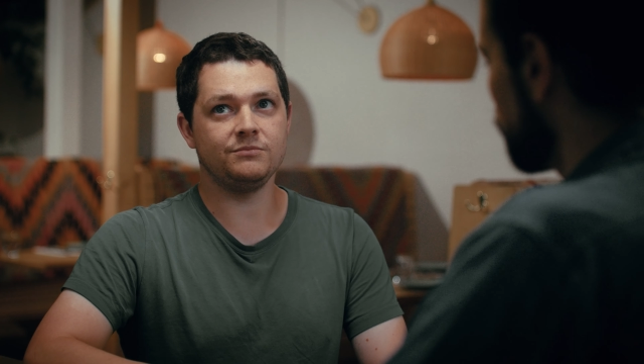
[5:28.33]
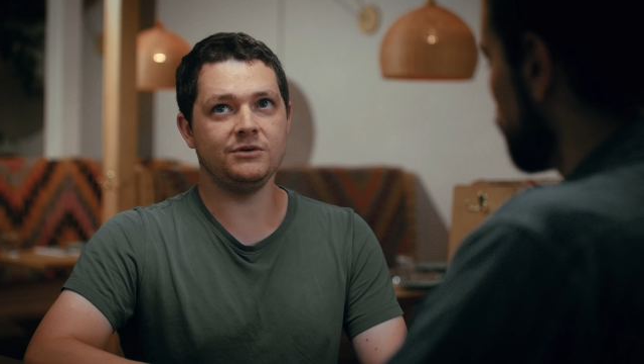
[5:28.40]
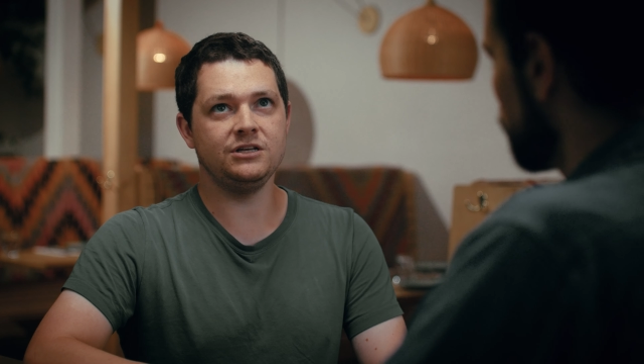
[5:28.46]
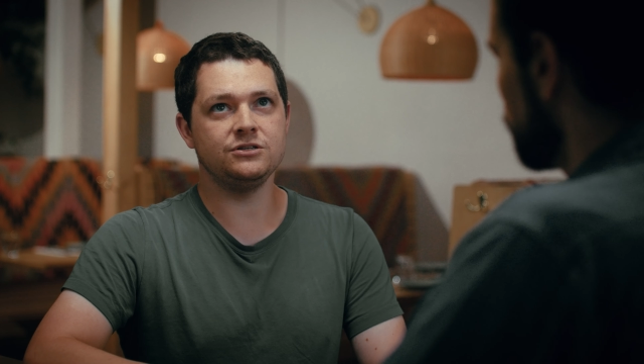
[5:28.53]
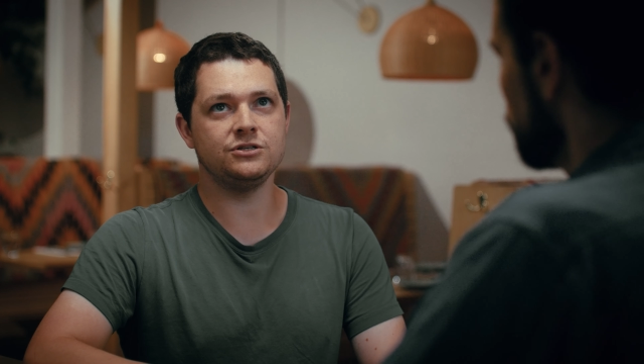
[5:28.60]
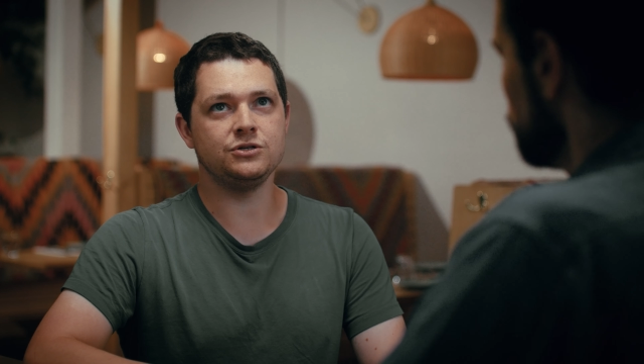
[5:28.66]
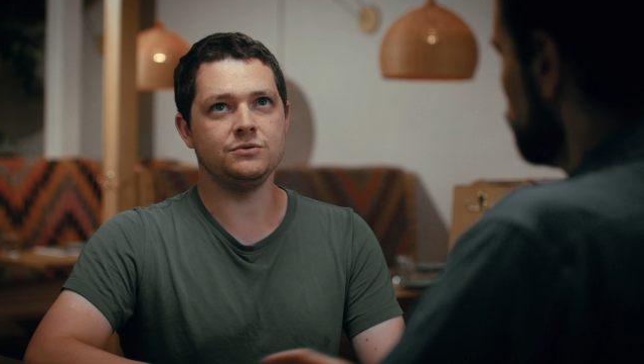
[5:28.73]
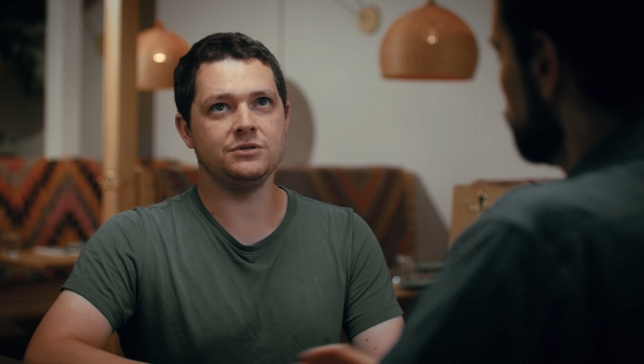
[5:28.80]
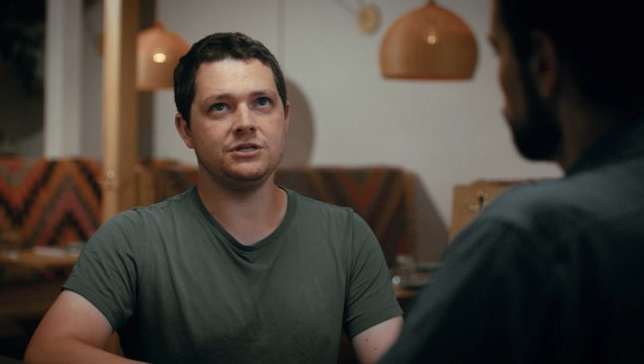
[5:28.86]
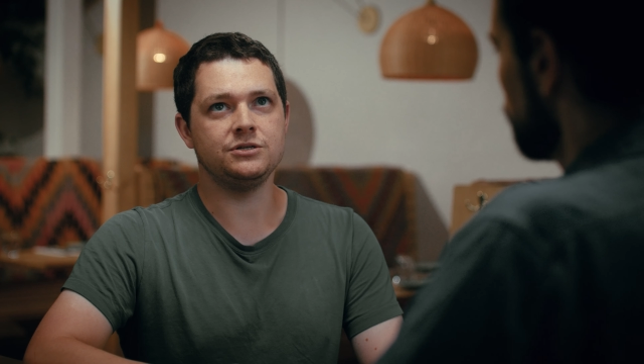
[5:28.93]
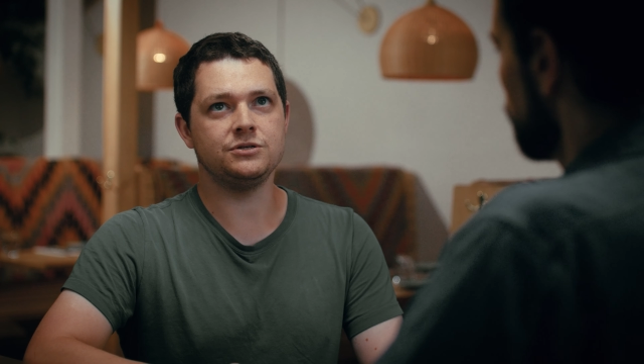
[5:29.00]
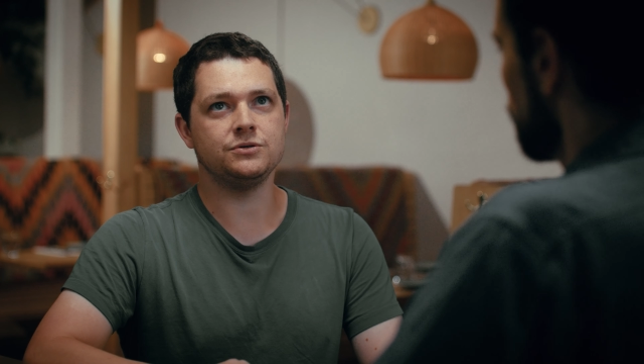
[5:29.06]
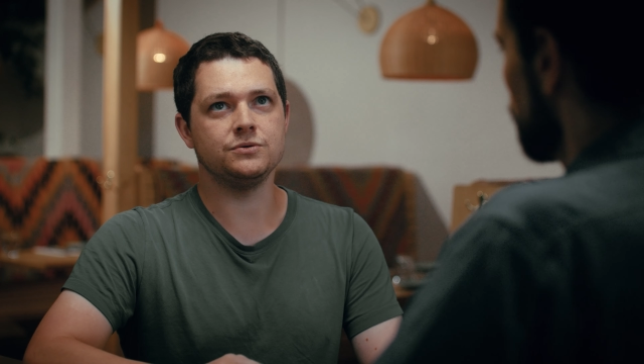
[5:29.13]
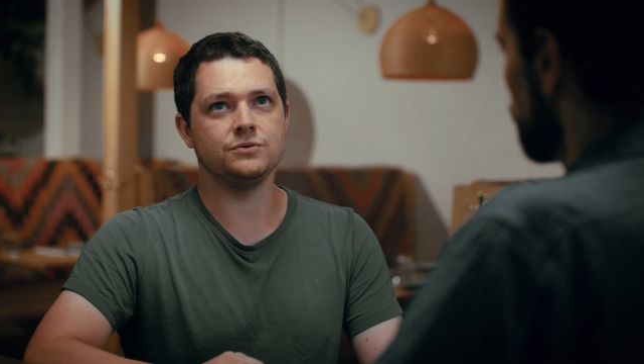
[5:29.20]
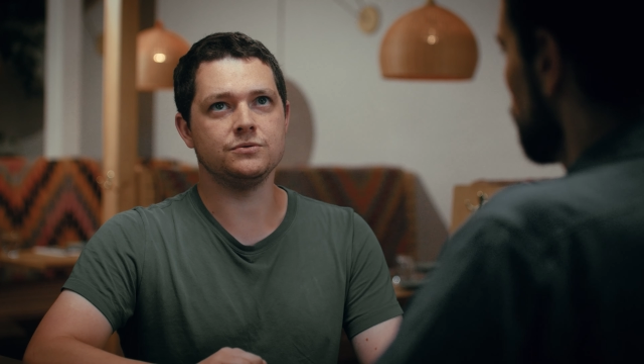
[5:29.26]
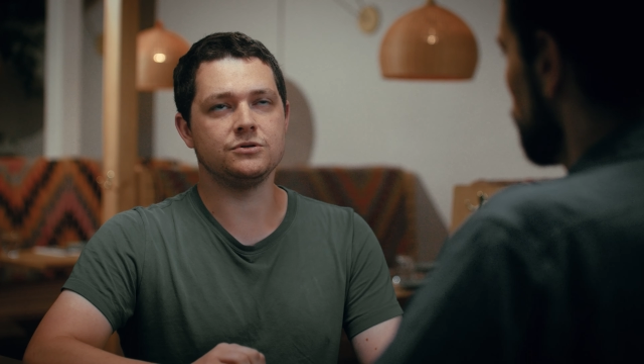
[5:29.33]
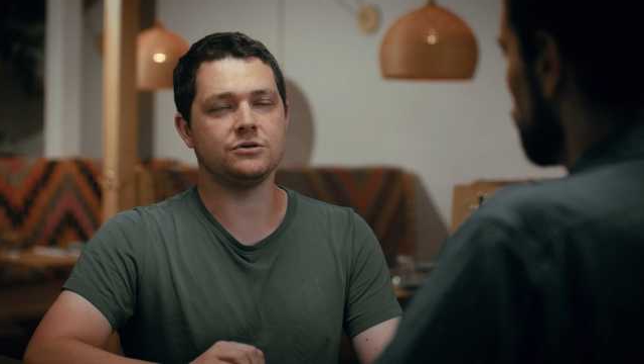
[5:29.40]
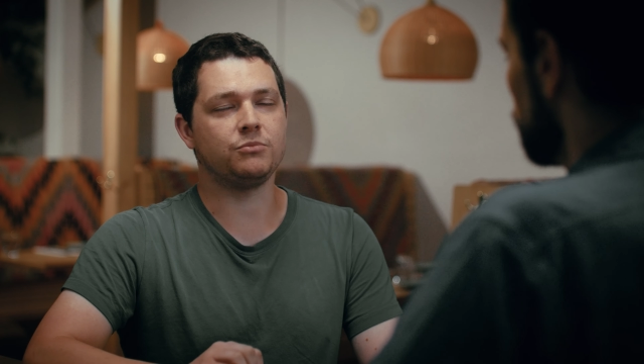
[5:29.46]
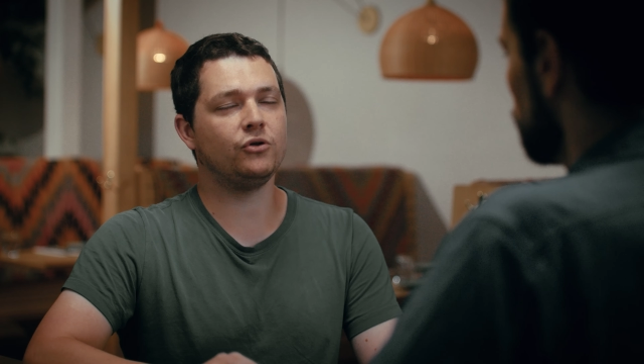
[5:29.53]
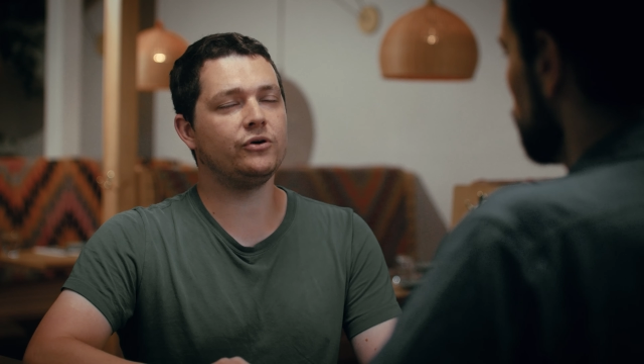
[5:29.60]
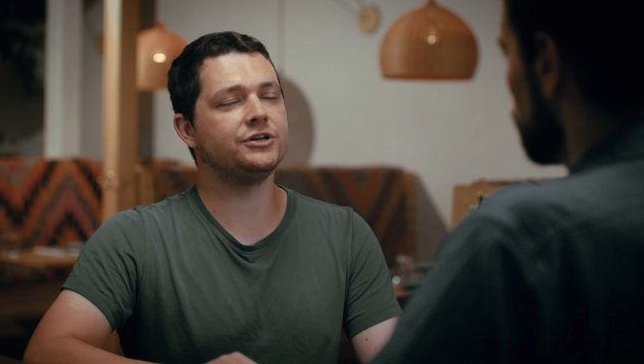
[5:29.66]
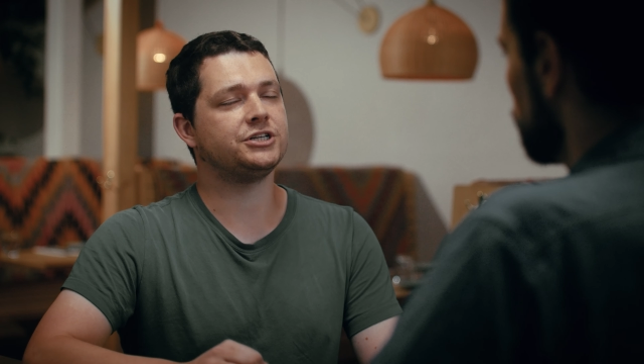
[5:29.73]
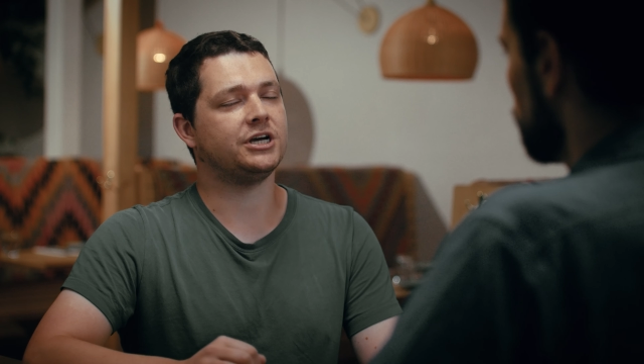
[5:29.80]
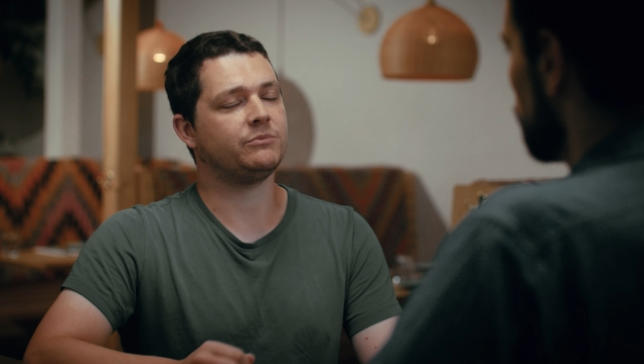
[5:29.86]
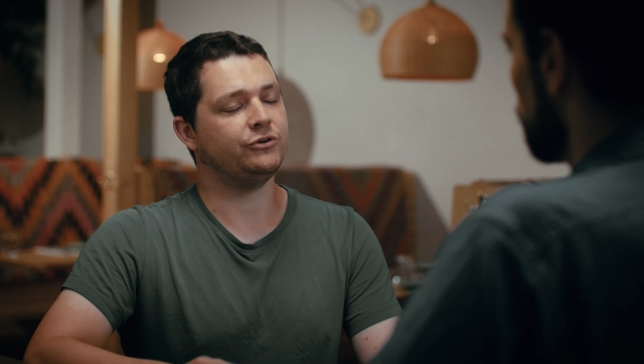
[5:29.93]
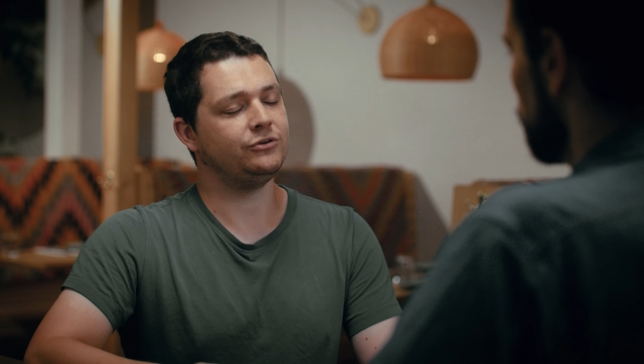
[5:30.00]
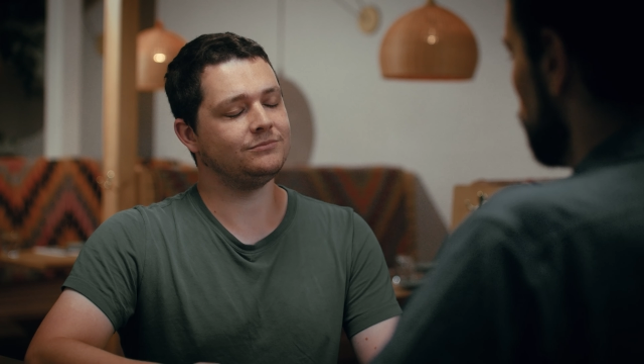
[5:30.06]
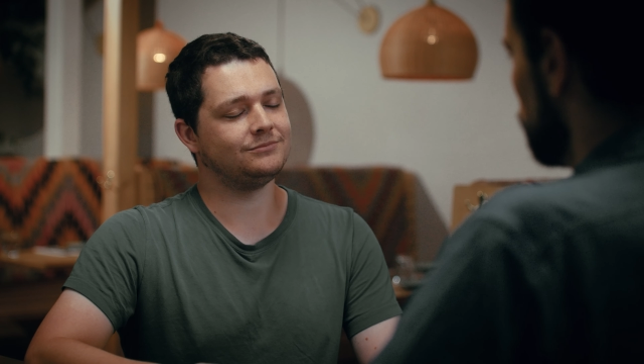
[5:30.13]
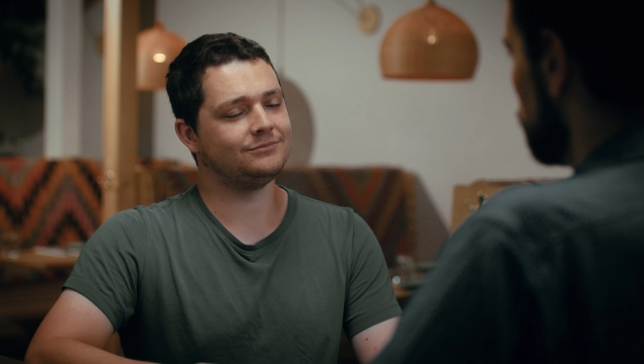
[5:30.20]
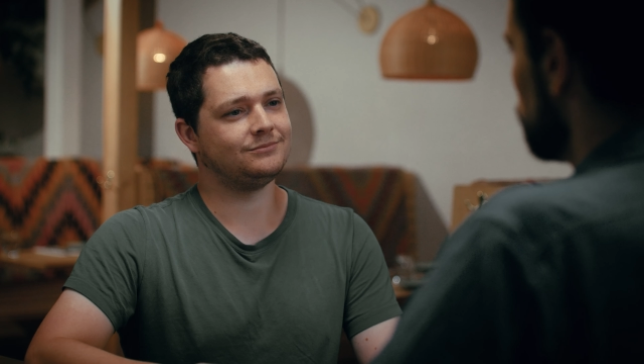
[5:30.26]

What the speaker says: means you need to deploy a checkpoint